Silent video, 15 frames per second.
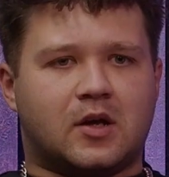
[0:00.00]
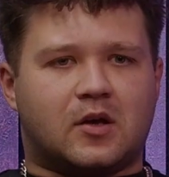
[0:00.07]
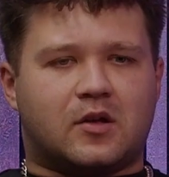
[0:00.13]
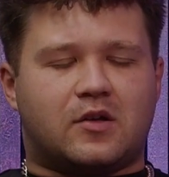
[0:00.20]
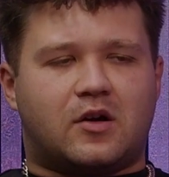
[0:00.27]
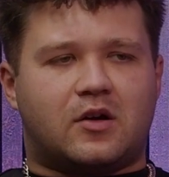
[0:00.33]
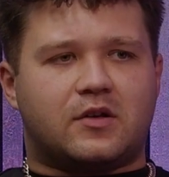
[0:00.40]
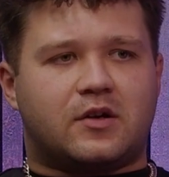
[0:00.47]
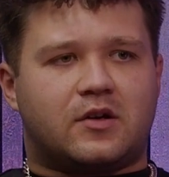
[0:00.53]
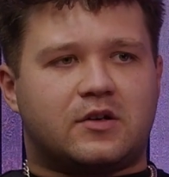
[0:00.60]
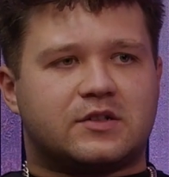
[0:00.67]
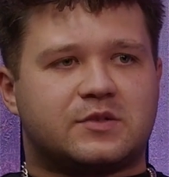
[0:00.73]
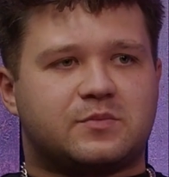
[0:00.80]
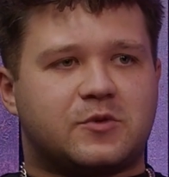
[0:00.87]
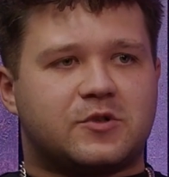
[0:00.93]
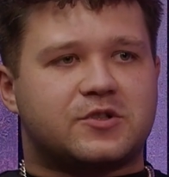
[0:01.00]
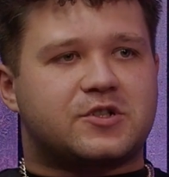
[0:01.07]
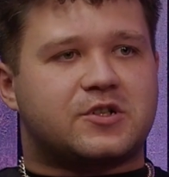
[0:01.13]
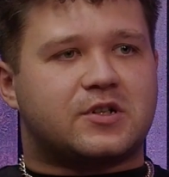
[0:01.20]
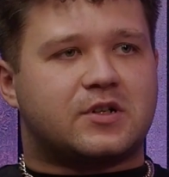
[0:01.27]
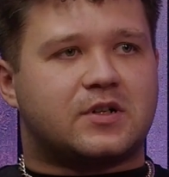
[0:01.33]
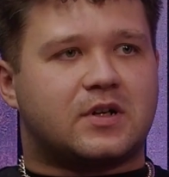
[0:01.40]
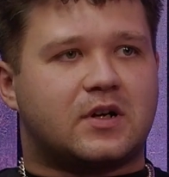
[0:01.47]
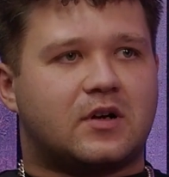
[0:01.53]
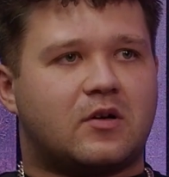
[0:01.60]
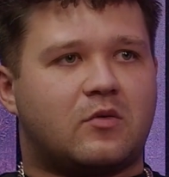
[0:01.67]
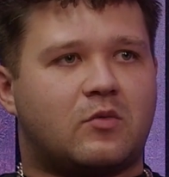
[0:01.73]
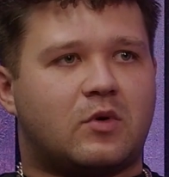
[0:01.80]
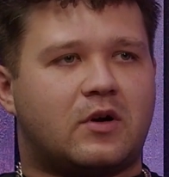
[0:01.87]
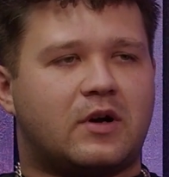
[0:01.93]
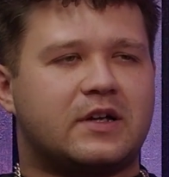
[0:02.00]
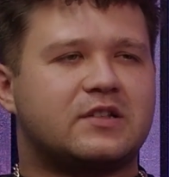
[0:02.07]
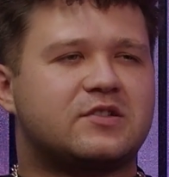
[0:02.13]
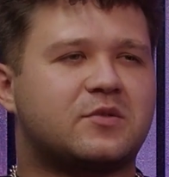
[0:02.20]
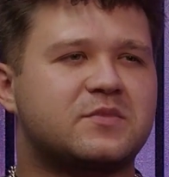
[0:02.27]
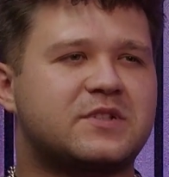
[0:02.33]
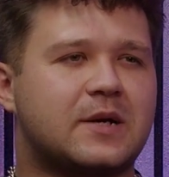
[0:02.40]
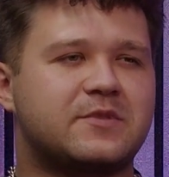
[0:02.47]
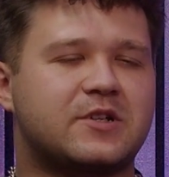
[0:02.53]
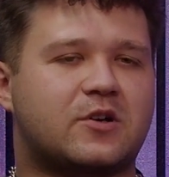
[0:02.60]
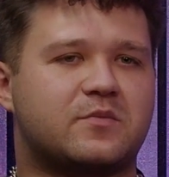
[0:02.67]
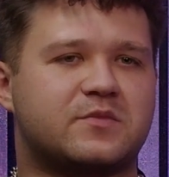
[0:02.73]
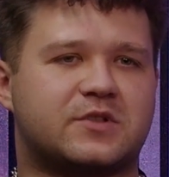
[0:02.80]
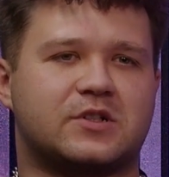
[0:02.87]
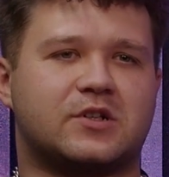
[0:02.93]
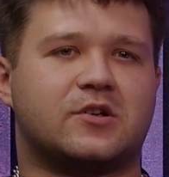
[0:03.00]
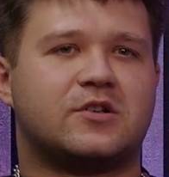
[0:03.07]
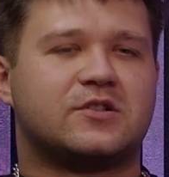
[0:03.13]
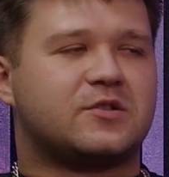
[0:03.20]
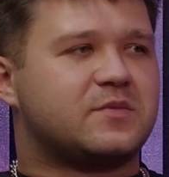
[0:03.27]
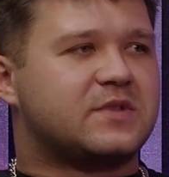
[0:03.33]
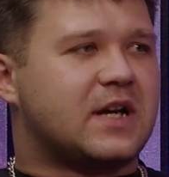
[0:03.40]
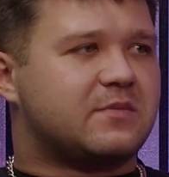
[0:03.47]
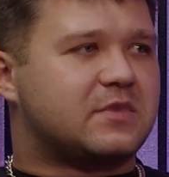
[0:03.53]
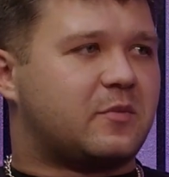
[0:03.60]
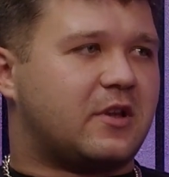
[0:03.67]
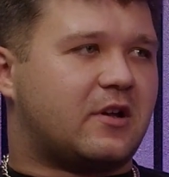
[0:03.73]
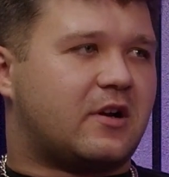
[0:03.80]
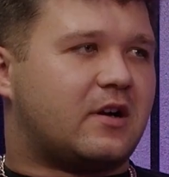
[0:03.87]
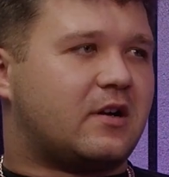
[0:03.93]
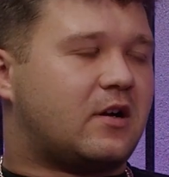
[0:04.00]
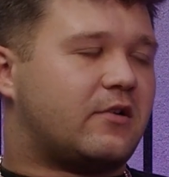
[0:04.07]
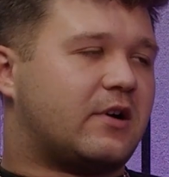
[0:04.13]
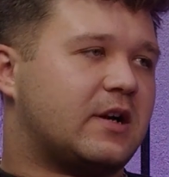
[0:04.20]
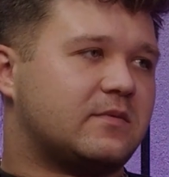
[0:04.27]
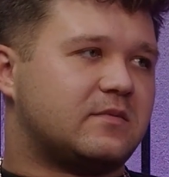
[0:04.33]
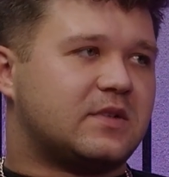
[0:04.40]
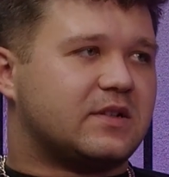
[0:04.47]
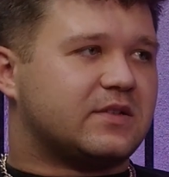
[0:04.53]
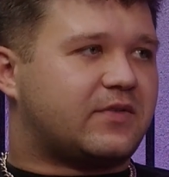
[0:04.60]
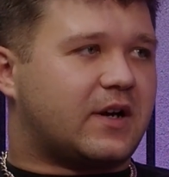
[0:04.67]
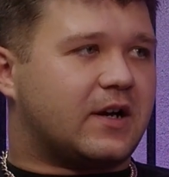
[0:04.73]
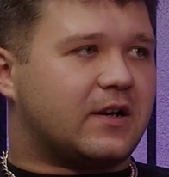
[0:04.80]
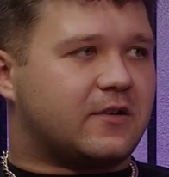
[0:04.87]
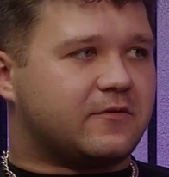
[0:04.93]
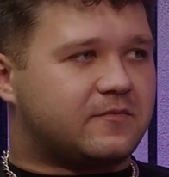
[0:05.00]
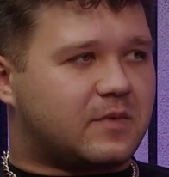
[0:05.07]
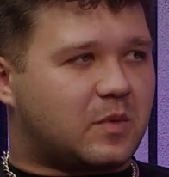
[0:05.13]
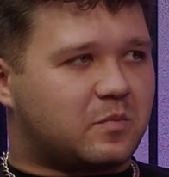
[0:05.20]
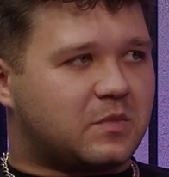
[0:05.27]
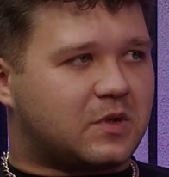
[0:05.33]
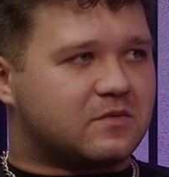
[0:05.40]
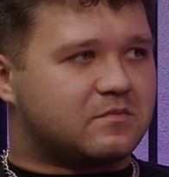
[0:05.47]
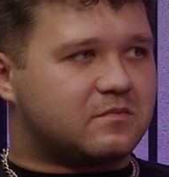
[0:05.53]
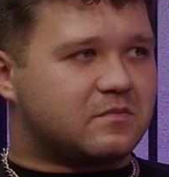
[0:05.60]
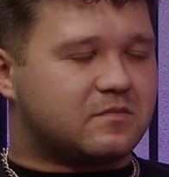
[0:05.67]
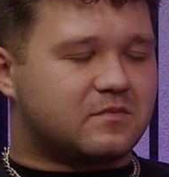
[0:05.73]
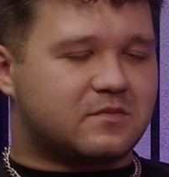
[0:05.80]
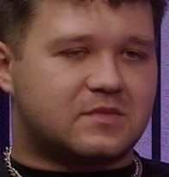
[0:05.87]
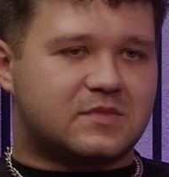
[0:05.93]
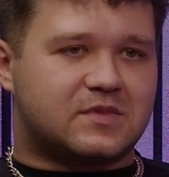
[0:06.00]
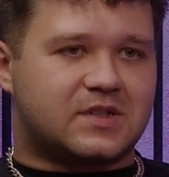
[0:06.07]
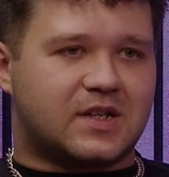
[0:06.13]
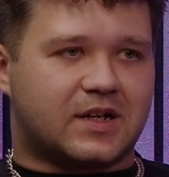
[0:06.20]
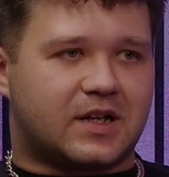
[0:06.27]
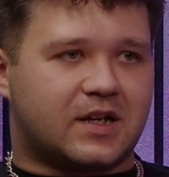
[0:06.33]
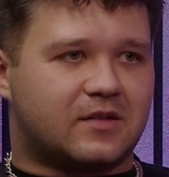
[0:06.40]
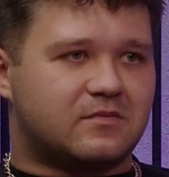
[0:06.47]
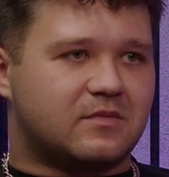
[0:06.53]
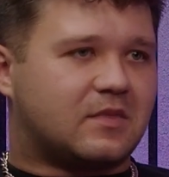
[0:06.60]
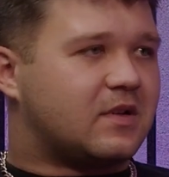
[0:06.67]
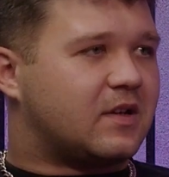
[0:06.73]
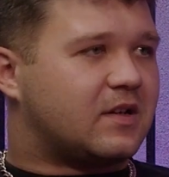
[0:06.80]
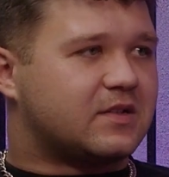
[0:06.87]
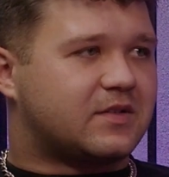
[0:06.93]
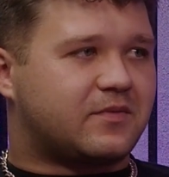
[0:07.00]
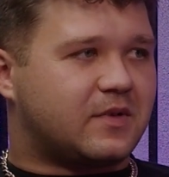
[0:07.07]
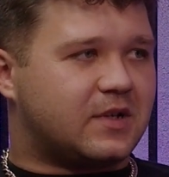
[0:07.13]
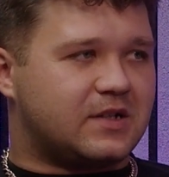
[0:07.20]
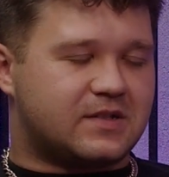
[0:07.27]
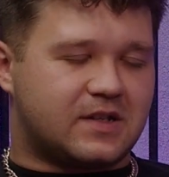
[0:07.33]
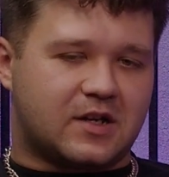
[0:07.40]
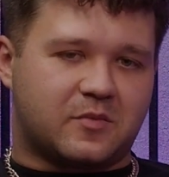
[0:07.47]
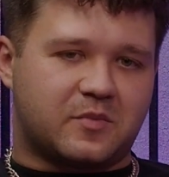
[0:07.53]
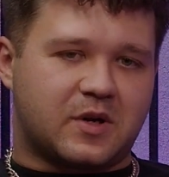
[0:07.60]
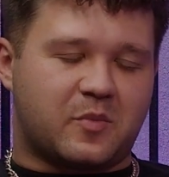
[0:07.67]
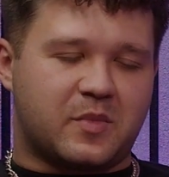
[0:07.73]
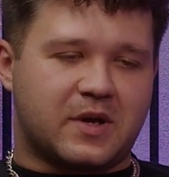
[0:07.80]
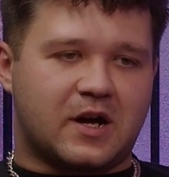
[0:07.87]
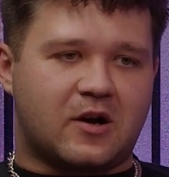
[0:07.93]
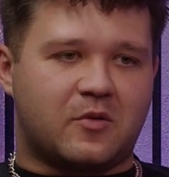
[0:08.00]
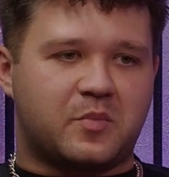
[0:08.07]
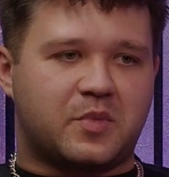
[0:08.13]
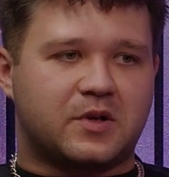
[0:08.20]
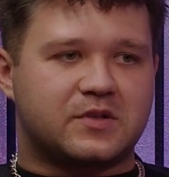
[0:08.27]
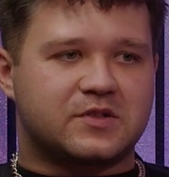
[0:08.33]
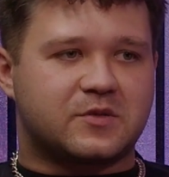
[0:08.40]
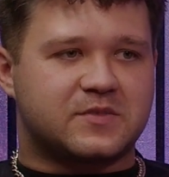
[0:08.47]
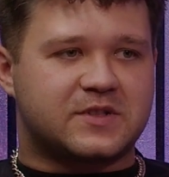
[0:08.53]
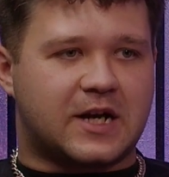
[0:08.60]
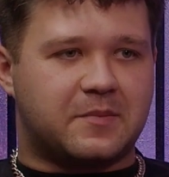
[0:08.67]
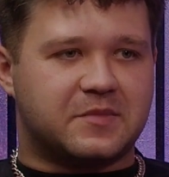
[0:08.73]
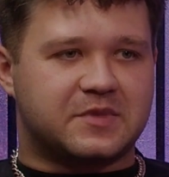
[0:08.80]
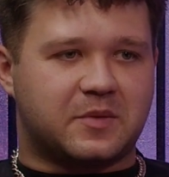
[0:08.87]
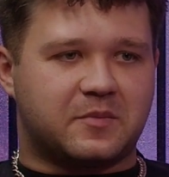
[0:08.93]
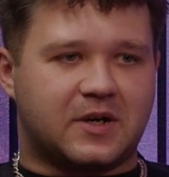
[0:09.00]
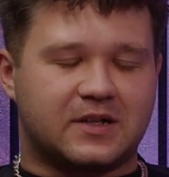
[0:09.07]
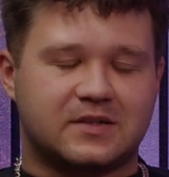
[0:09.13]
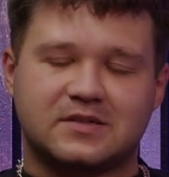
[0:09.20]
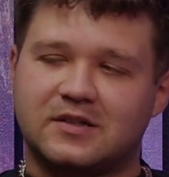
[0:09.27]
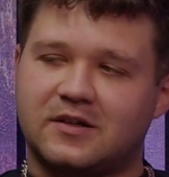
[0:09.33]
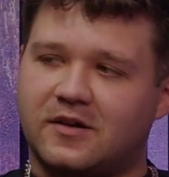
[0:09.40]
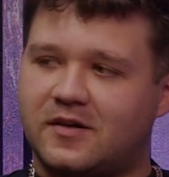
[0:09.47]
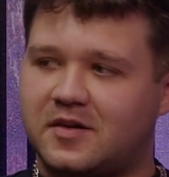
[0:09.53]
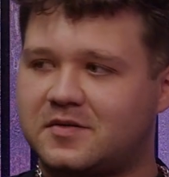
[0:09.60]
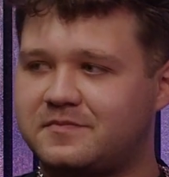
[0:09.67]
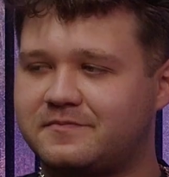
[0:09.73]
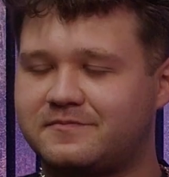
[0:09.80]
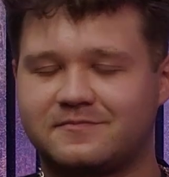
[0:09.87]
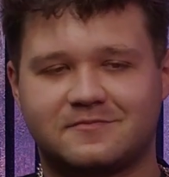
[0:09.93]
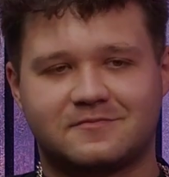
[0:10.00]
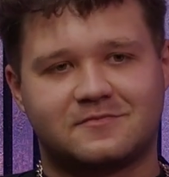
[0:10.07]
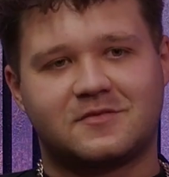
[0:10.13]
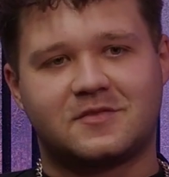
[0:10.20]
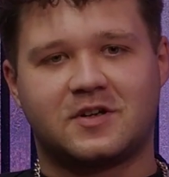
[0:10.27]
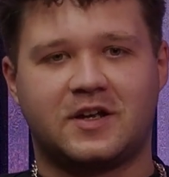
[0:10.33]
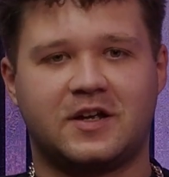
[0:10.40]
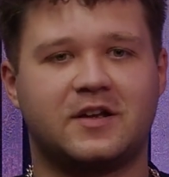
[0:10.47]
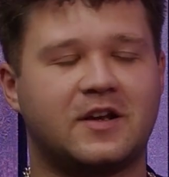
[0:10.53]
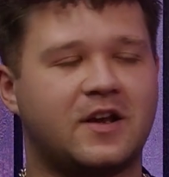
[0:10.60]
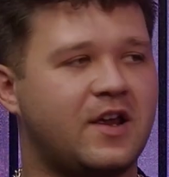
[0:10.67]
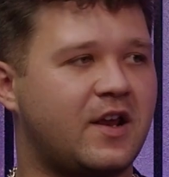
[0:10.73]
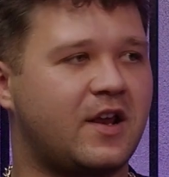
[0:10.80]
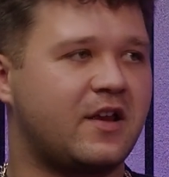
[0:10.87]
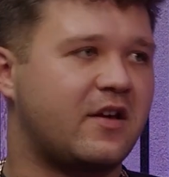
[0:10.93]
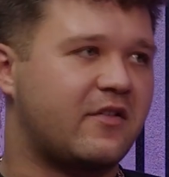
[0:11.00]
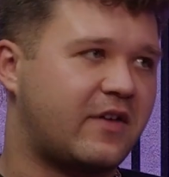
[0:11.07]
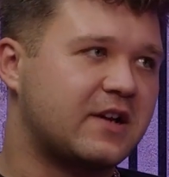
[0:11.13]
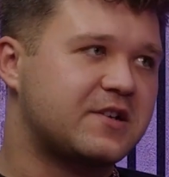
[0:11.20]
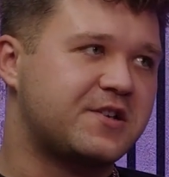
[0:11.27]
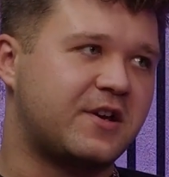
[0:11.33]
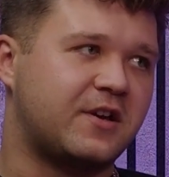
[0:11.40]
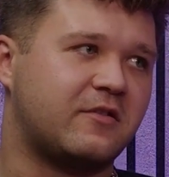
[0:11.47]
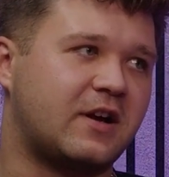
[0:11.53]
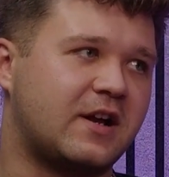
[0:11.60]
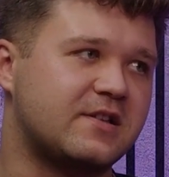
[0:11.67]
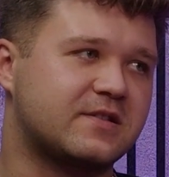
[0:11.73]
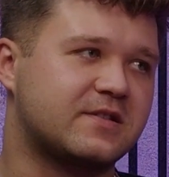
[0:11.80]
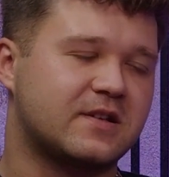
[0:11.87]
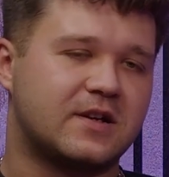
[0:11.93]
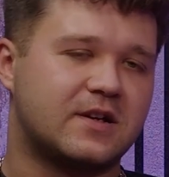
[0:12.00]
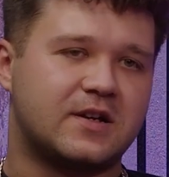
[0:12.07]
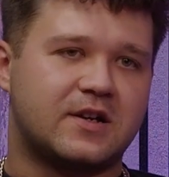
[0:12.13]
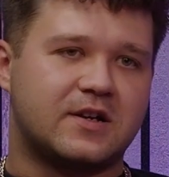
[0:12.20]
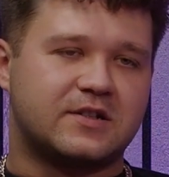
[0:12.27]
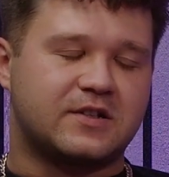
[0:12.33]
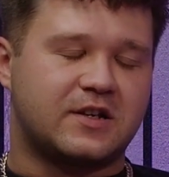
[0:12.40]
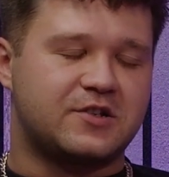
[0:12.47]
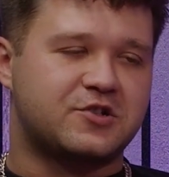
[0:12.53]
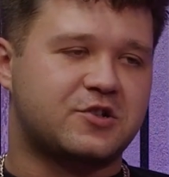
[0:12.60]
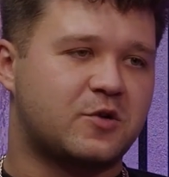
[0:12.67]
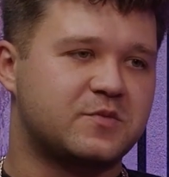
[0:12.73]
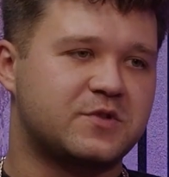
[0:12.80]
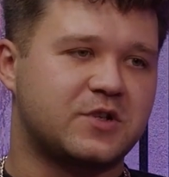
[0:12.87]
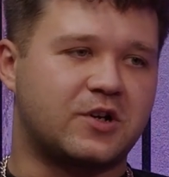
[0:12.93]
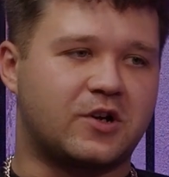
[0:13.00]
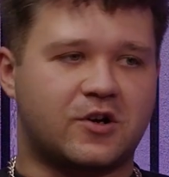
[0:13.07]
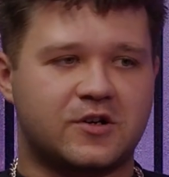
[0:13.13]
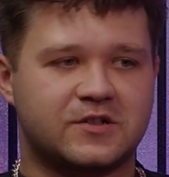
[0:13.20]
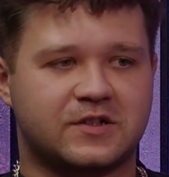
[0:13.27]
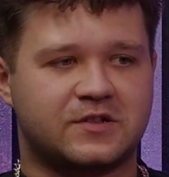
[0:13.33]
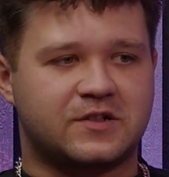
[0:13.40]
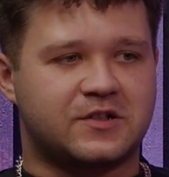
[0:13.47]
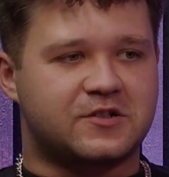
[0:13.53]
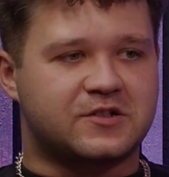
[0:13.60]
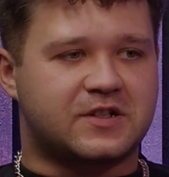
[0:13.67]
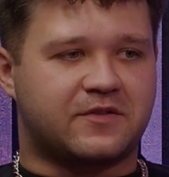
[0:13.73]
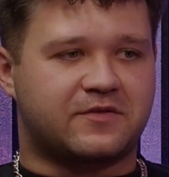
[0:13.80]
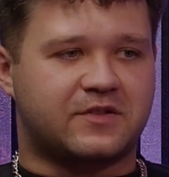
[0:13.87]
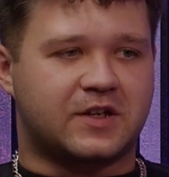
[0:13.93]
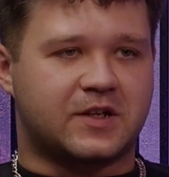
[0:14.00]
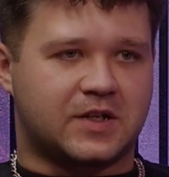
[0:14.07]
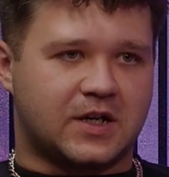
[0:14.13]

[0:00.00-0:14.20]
not as much. Well, sometimes it comes and goes. Sometimes I'll be like, all right, that's fine. I'll take it. That's easy. I'll be out. But sometimes I'm like, it affects you. Like, so it just comes and goes, and you just have to